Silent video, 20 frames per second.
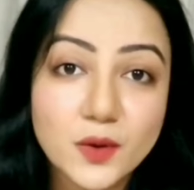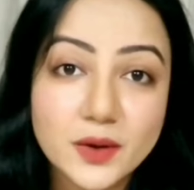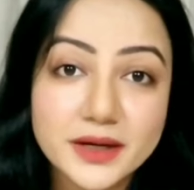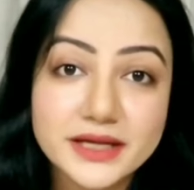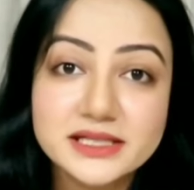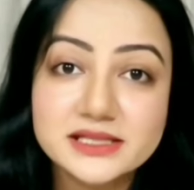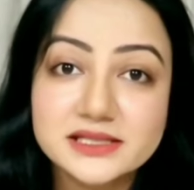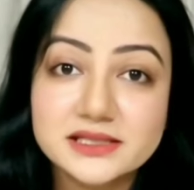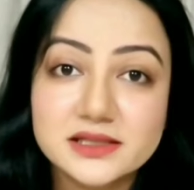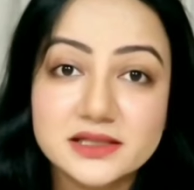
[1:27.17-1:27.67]

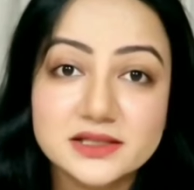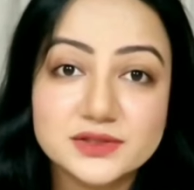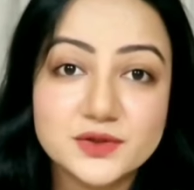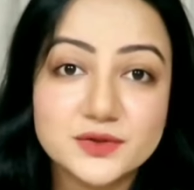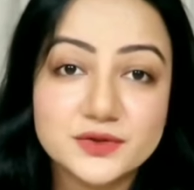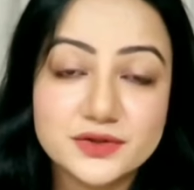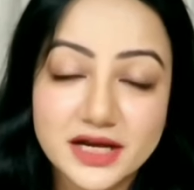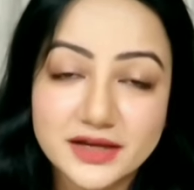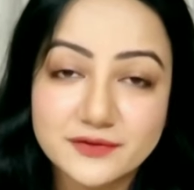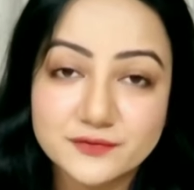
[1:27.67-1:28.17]
oil, dirt
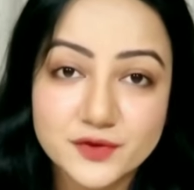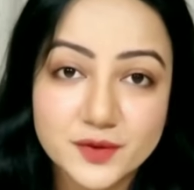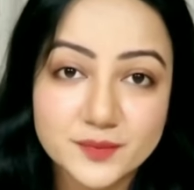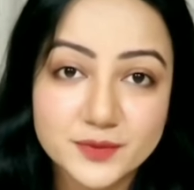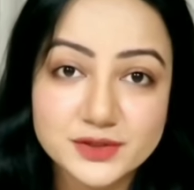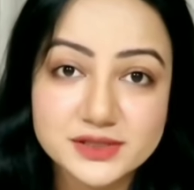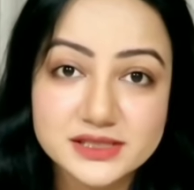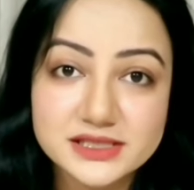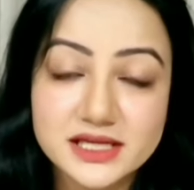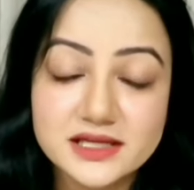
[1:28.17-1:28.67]
or grime
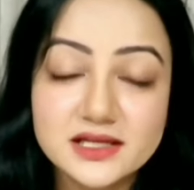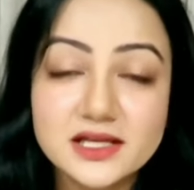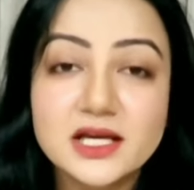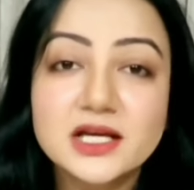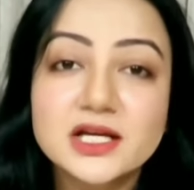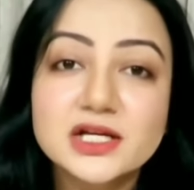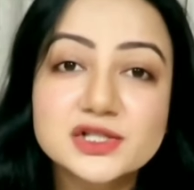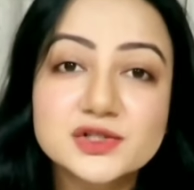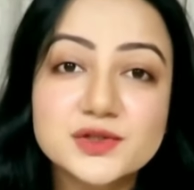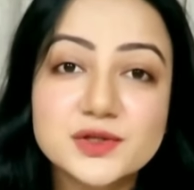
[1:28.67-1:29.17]
from your skin.
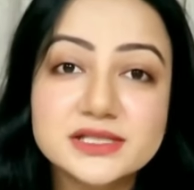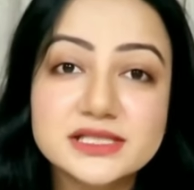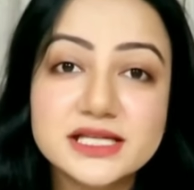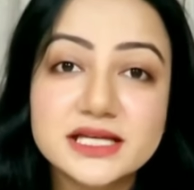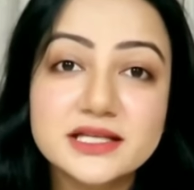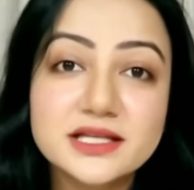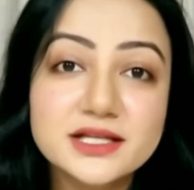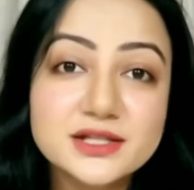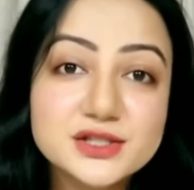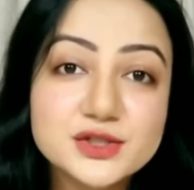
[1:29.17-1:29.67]
So your
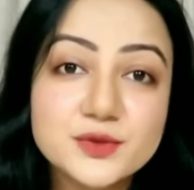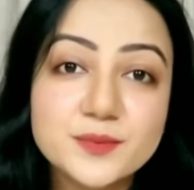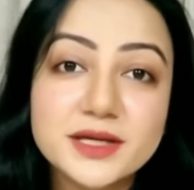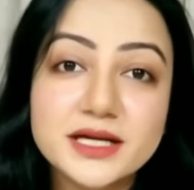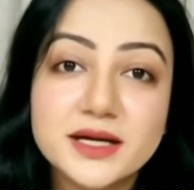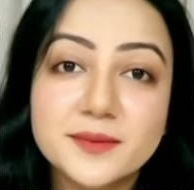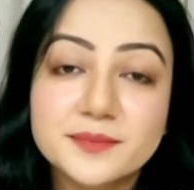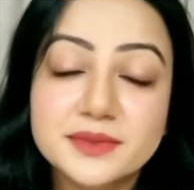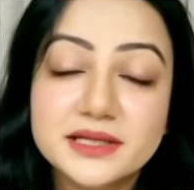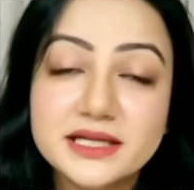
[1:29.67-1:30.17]
skin needs to be
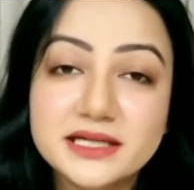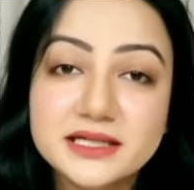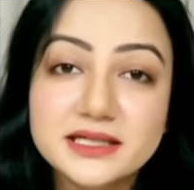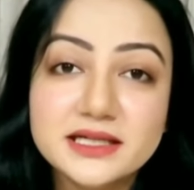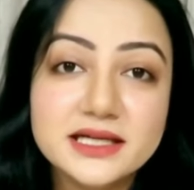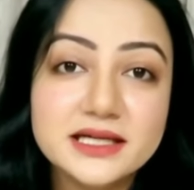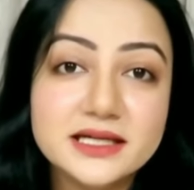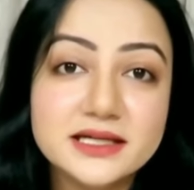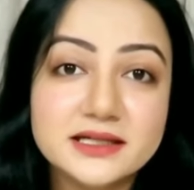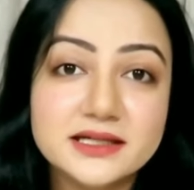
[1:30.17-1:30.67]

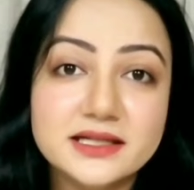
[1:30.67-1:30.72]
completely